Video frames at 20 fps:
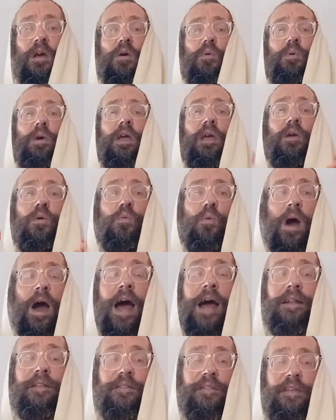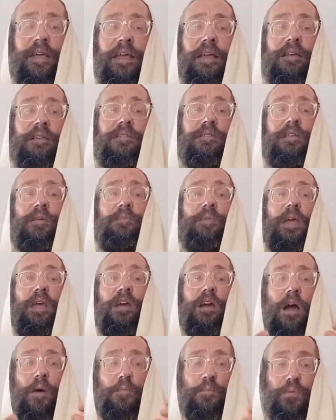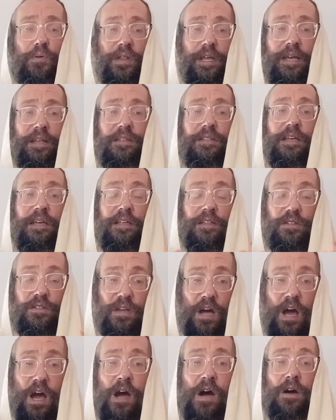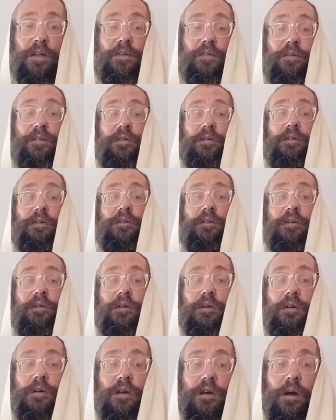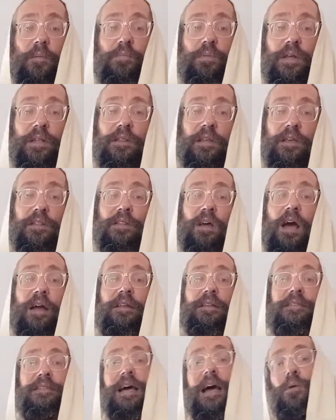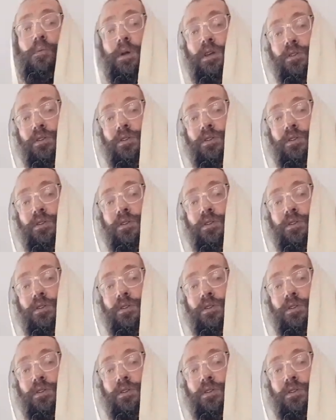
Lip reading: We want things to be completely done. Completely done is not when